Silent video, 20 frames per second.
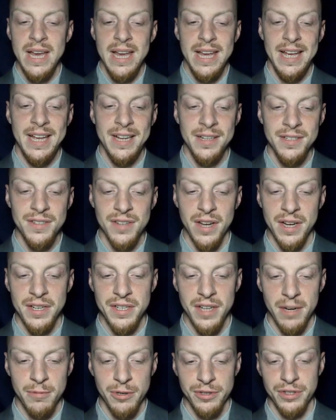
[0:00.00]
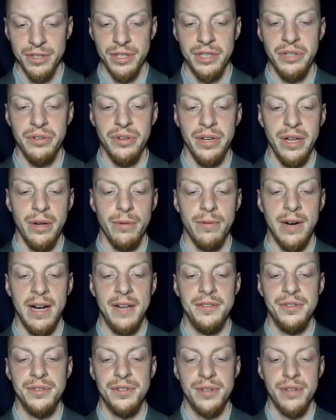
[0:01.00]
Hence, a double security
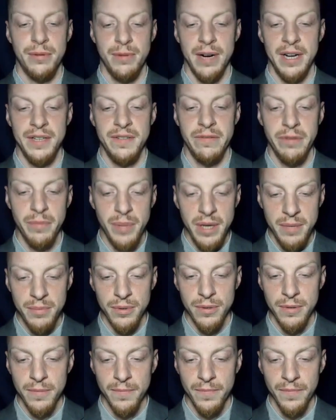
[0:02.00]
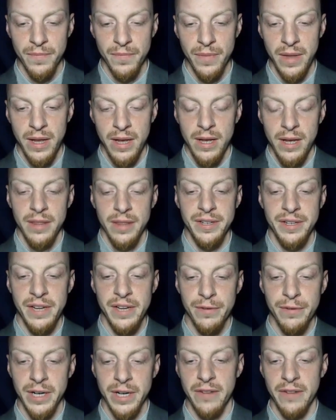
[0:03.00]
arises to the rights of the people. The
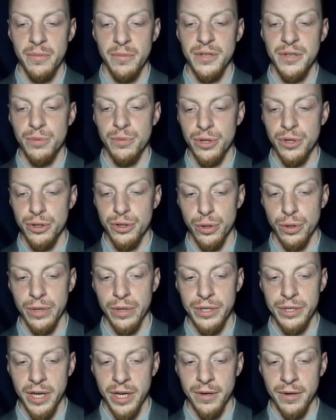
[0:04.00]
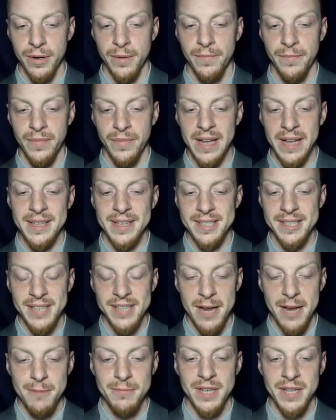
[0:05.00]
different governments will control each other at the
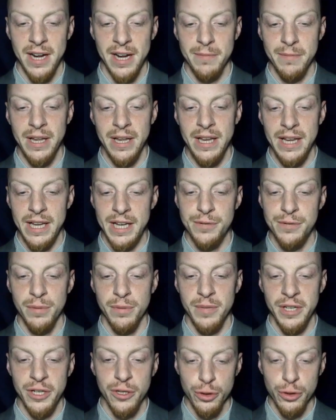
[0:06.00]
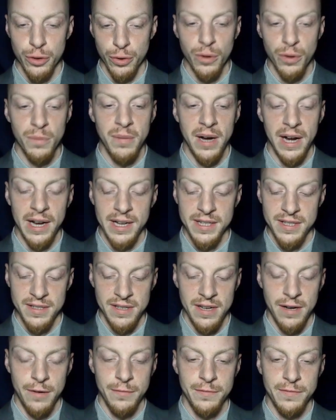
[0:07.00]
same time that each will be controlled by
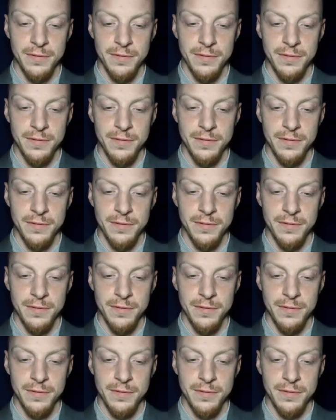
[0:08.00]
itself.